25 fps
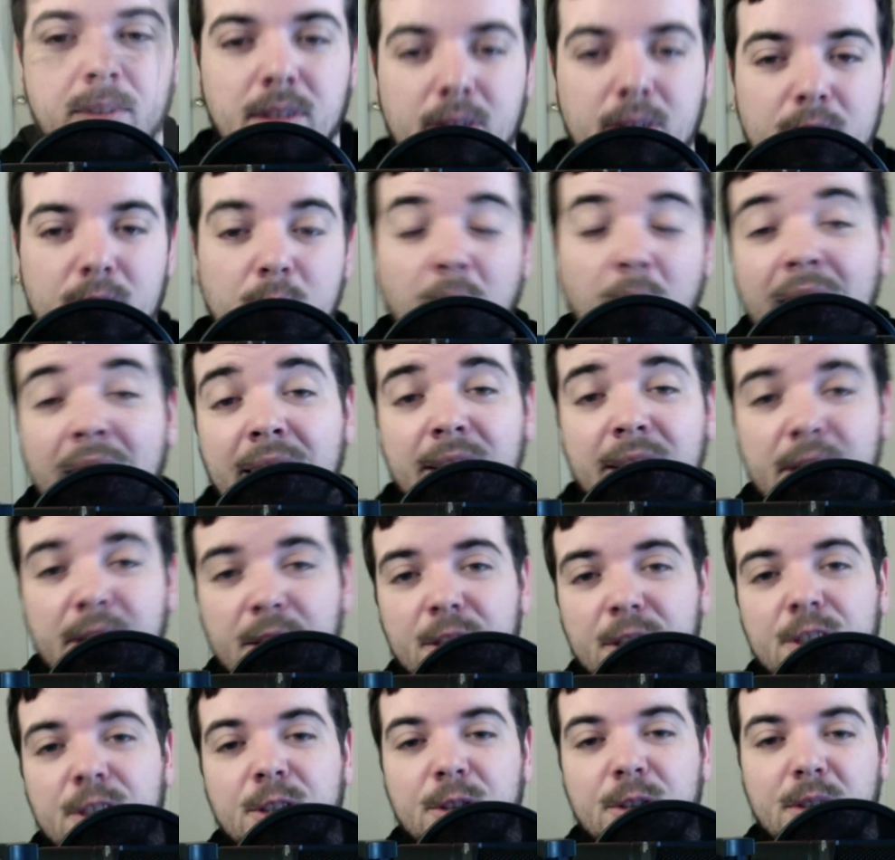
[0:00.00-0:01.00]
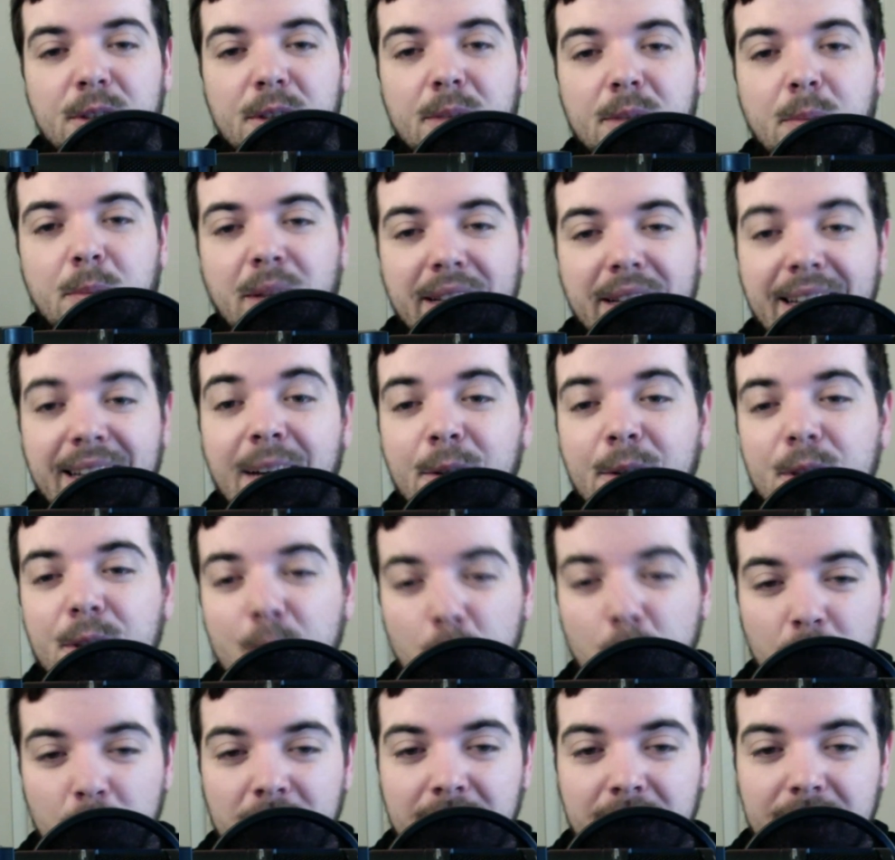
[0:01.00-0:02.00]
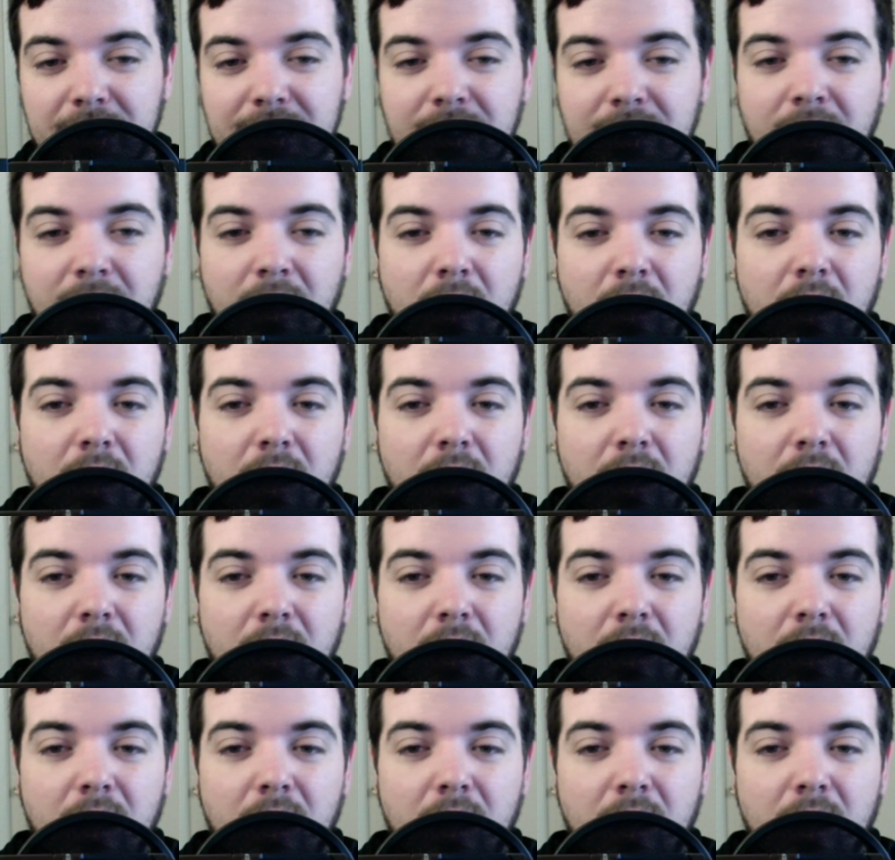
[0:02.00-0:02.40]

So I encourage you to plan out your weeks